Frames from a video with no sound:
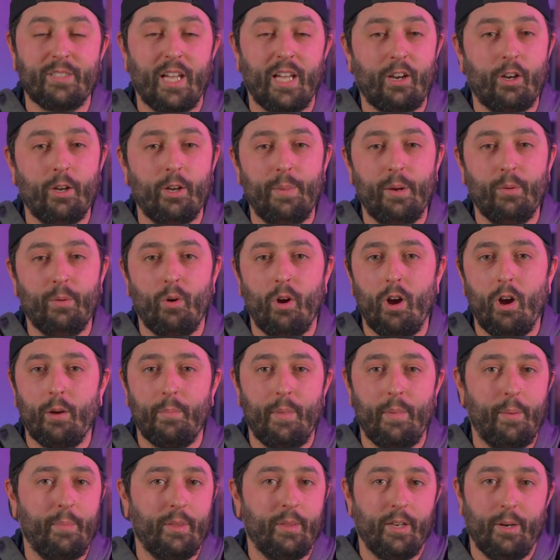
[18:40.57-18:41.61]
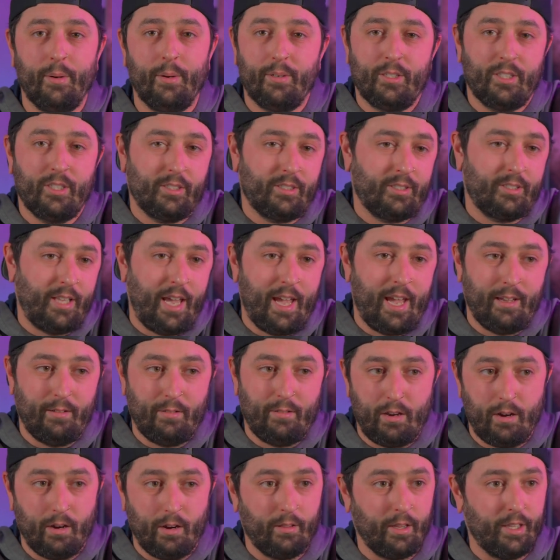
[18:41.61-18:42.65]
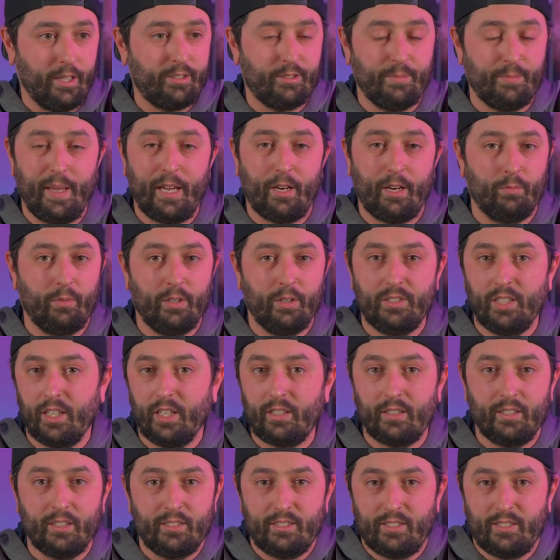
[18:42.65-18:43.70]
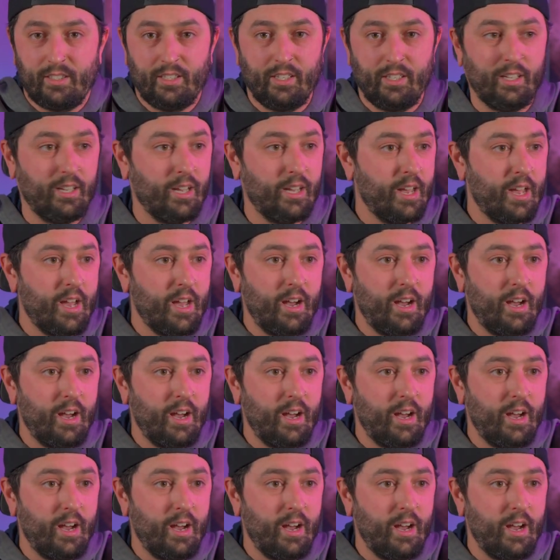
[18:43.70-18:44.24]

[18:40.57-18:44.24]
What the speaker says: I could be wrong. Maybe they were just, hey, you know, let's make a ridiculously